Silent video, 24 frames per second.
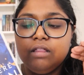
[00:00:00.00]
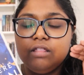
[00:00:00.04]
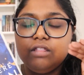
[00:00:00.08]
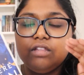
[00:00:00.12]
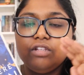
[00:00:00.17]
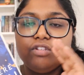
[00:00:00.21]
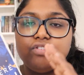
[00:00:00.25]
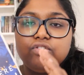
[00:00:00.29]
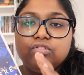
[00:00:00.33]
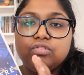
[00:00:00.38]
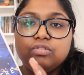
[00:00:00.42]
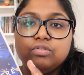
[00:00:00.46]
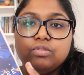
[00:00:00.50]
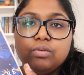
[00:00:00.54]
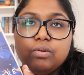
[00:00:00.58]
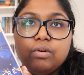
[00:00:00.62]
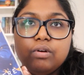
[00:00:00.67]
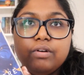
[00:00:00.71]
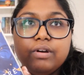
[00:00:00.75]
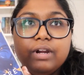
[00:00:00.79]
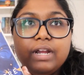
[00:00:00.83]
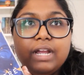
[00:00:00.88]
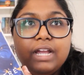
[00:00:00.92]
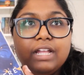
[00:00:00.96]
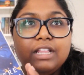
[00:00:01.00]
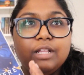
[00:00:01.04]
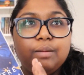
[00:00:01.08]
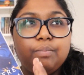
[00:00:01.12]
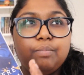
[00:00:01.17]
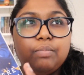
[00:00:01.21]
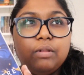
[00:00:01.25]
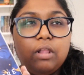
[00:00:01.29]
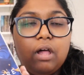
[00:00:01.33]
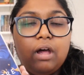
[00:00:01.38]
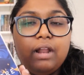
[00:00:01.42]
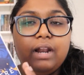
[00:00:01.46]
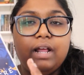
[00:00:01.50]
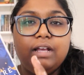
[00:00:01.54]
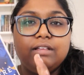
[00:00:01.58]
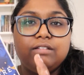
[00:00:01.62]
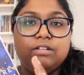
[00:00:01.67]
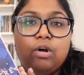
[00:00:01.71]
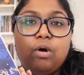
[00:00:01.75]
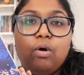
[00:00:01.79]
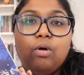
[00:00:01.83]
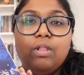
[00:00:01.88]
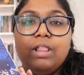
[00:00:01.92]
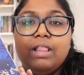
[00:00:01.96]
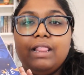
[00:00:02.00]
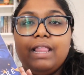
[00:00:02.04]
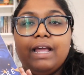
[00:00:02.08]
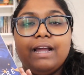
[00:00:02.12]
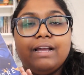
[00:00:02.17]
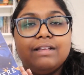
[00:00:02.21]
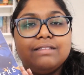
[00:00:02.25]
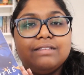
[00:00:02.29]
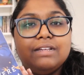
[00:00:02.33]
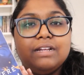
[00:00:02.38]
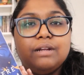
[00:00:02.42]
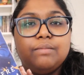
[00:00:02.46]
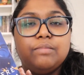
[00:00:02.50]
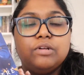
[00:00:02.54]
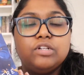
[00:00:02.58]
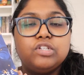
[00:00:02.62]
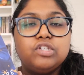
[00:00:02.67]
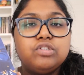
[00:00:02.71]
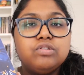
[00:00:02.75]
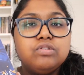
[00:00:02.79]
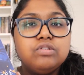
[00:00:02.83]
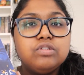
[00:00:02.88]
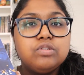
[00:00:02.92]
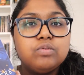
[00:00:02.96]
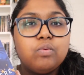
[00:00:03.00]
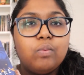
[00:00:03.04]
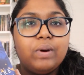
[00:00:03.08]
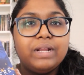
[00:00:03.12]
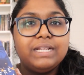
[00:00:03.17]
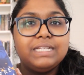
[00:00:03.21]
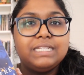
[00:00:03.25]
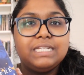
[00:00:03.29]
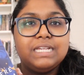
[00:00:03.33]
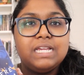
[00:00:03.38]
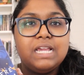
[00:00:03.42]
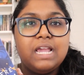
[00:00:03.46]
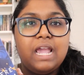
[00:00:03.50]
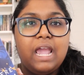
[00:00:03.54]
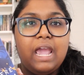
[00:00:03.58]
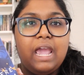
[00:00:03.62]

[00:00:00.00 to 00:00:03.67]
The story and the plot as a whole, like I said, I'm on 220,